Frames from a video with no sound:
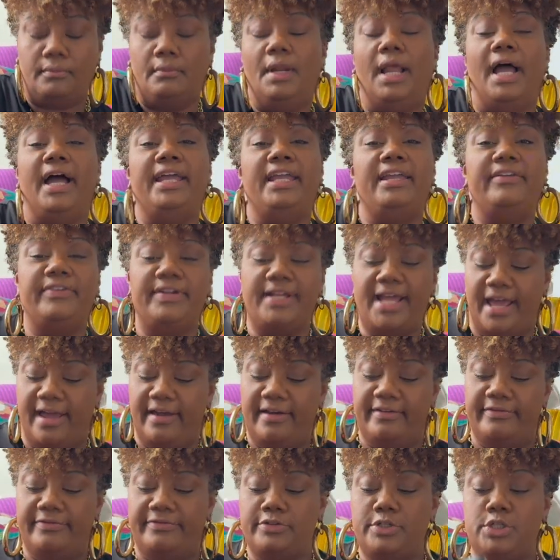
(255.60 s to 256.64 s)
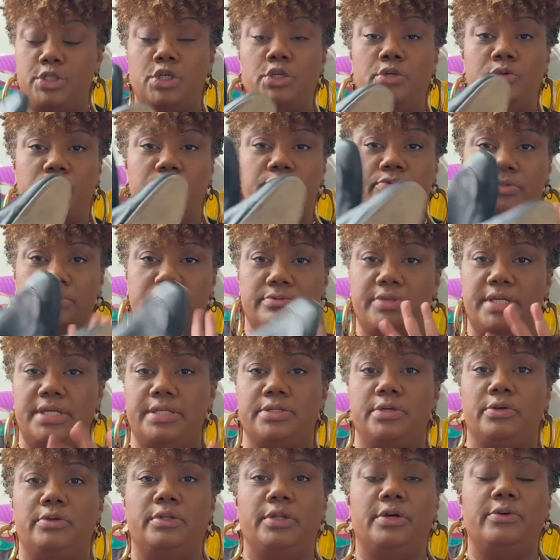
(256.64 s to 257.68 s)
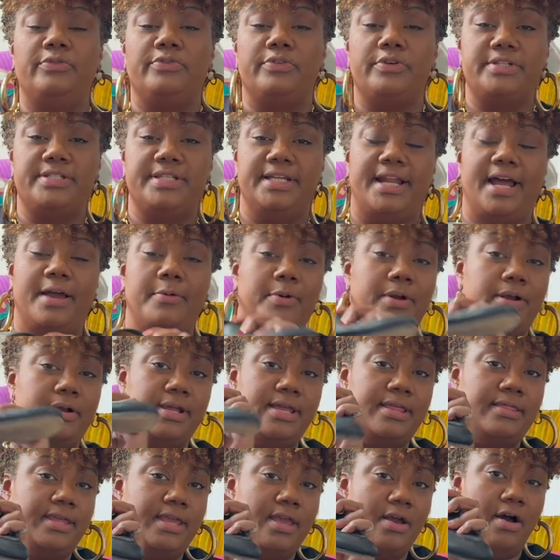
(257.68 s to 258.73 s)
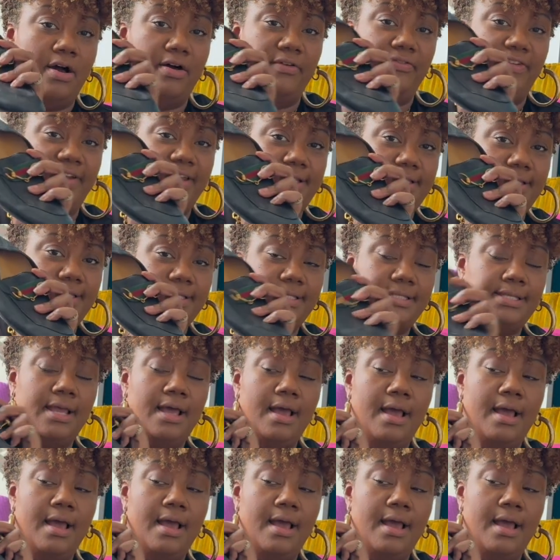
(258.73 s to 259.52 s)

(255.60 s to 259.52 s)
I even have shoes. These are loafers that I wear in the office.